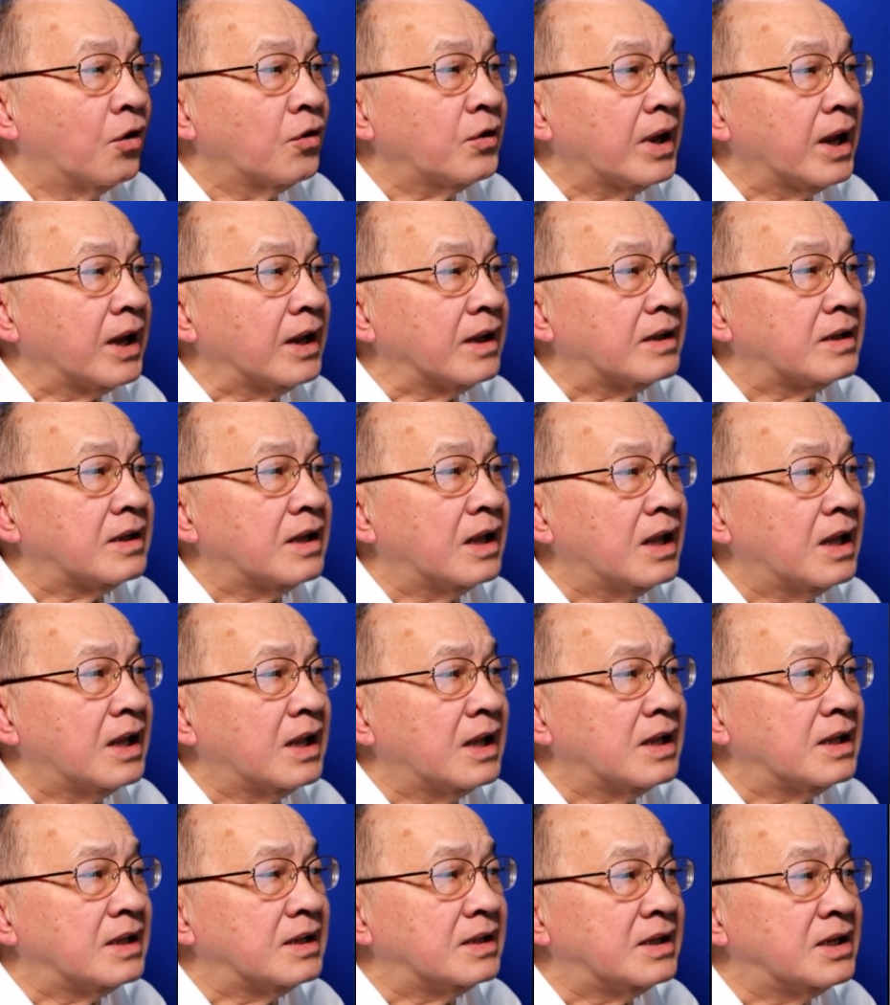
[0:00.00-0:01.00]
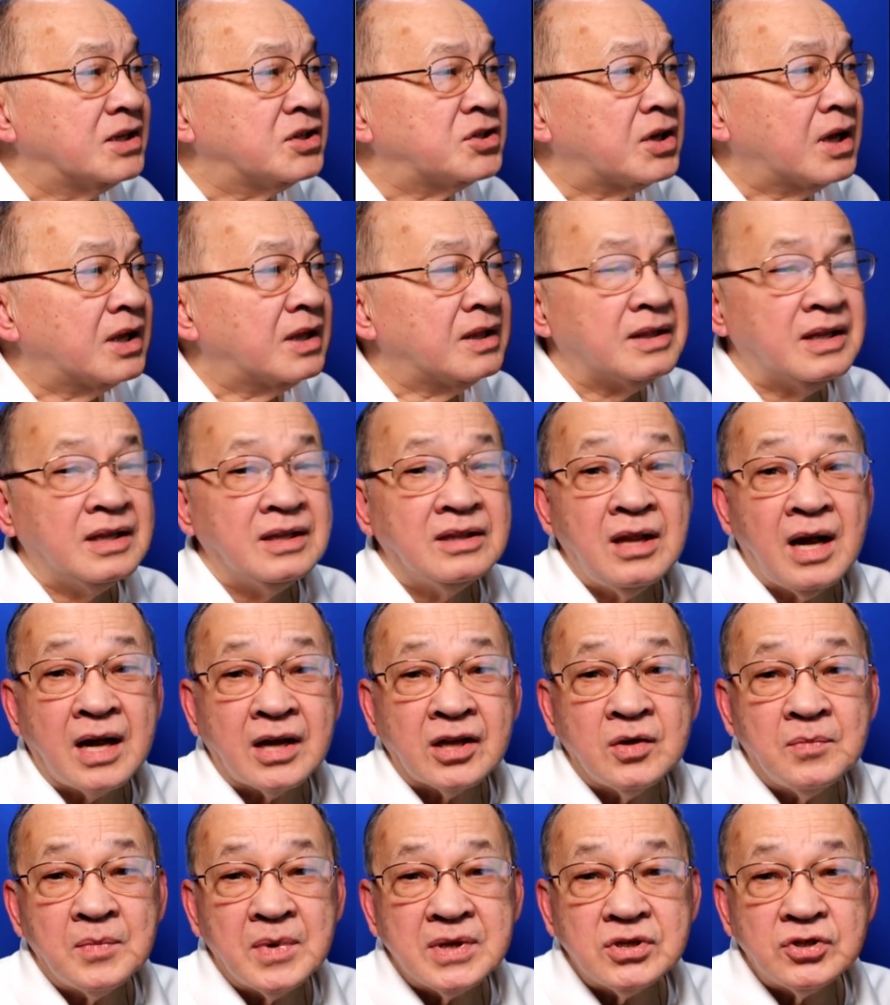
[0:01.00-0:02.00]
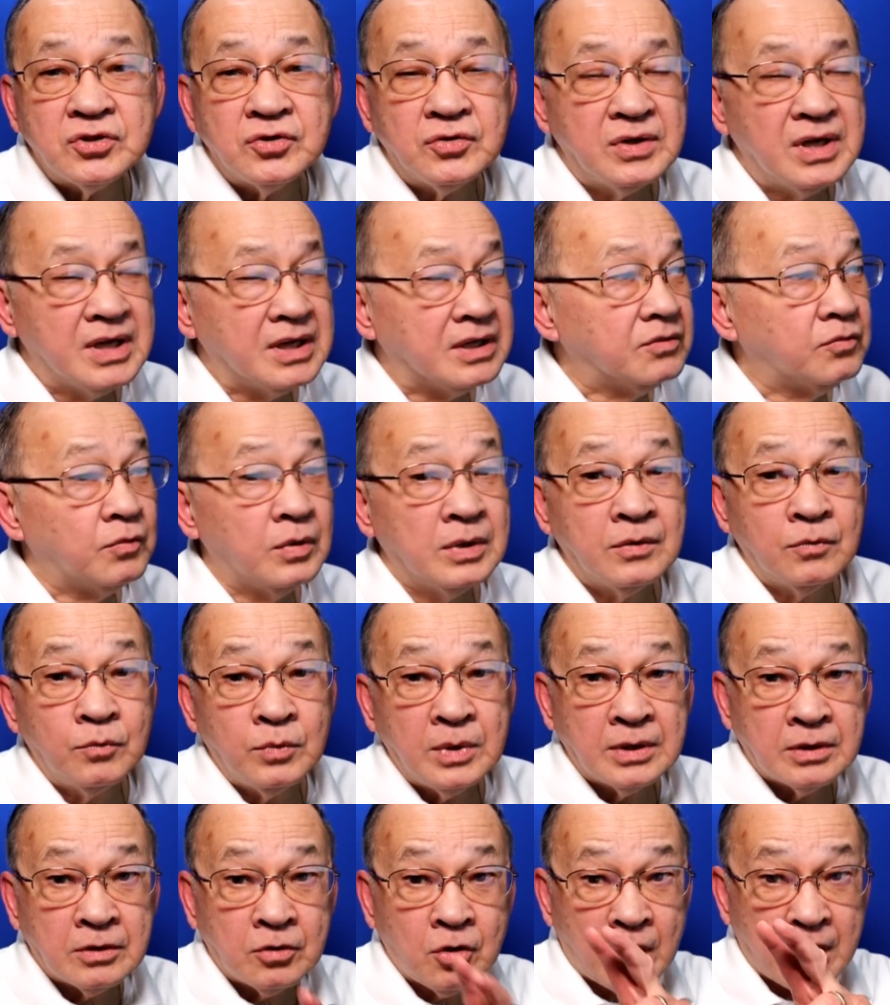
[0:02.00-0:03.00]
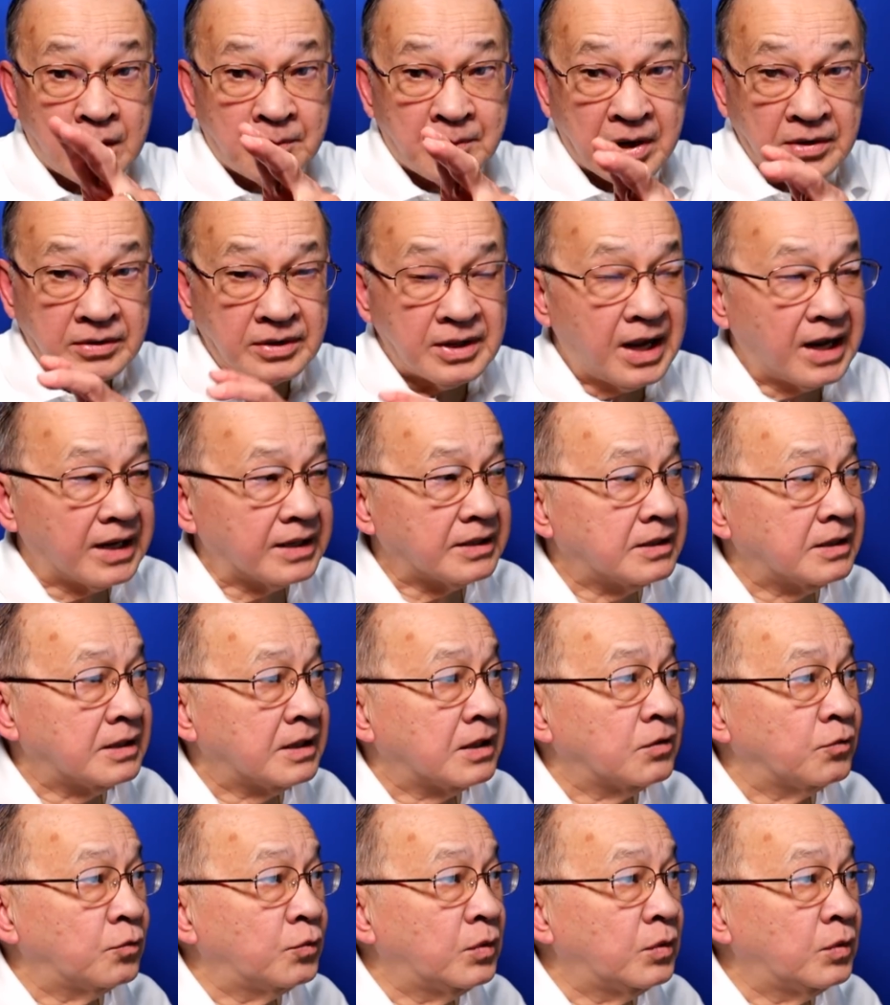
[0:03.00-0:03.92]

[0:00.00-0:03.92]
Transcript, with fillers: Okay, these are the documents you need. We'll talk about that.